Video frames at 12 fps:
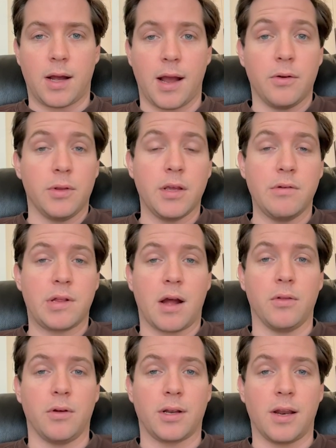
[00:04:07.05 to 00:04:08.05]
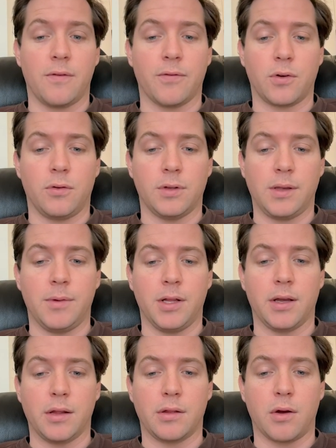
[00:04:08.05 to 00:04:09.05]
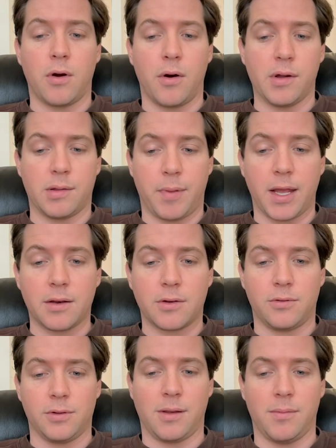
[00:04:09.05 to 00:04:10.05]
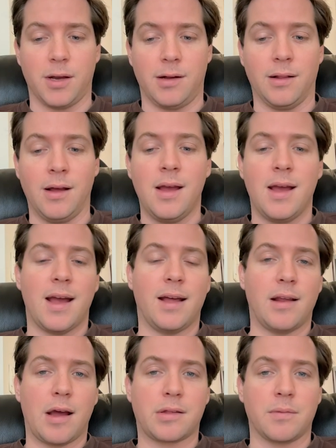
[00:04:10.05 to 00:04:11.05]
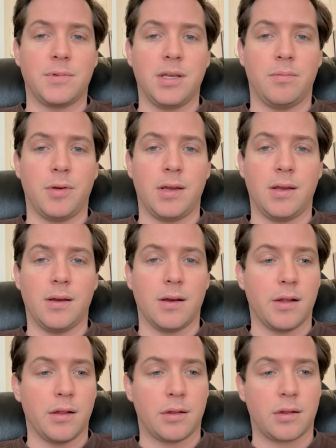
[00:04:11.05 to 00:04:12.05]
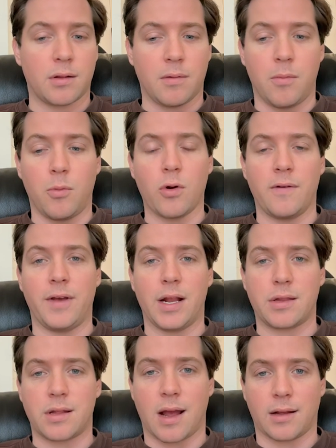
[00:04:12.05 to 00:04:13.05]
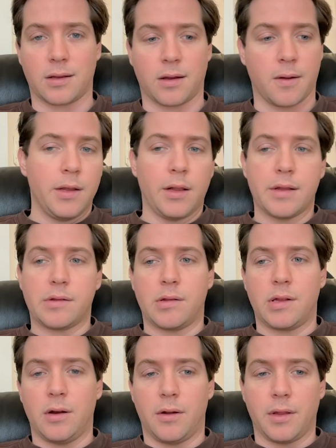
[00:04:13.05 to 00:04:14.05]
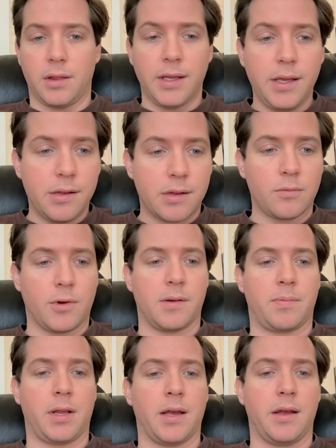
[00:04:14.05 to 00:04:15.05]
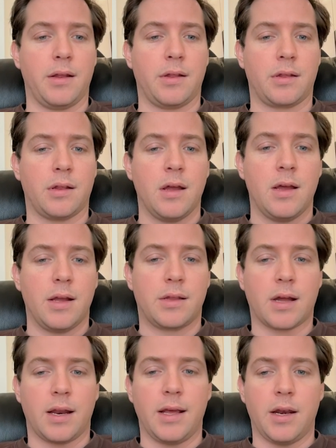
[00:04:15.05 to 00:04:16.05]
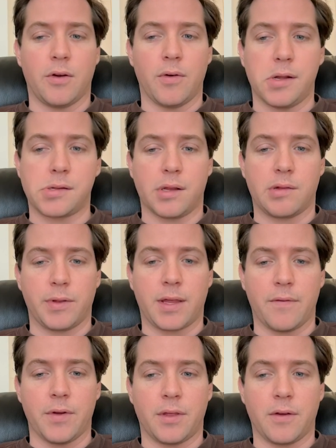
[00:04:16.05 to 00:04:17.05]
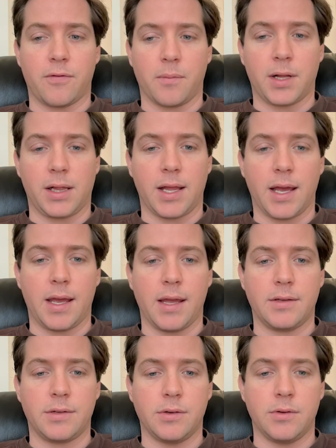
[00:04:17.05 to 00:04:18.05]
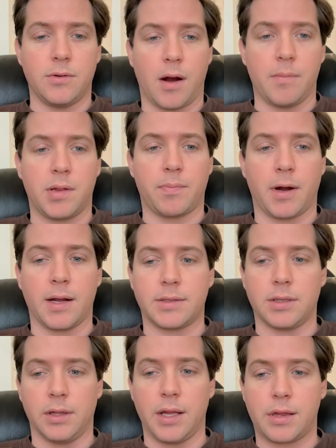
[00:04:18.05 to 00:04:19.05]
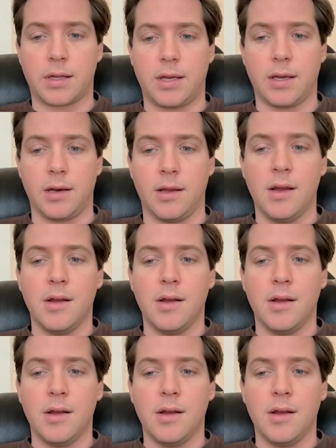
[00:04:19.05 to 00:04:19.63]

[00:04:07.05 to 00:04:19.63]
I only use Outlook now for cold emailing. Zoho has banned cold email, and SMTP is a more advanced tactic. It lets you see all the leads in one place. It's got integrations with everything from Clay to HubSpot to ListKit.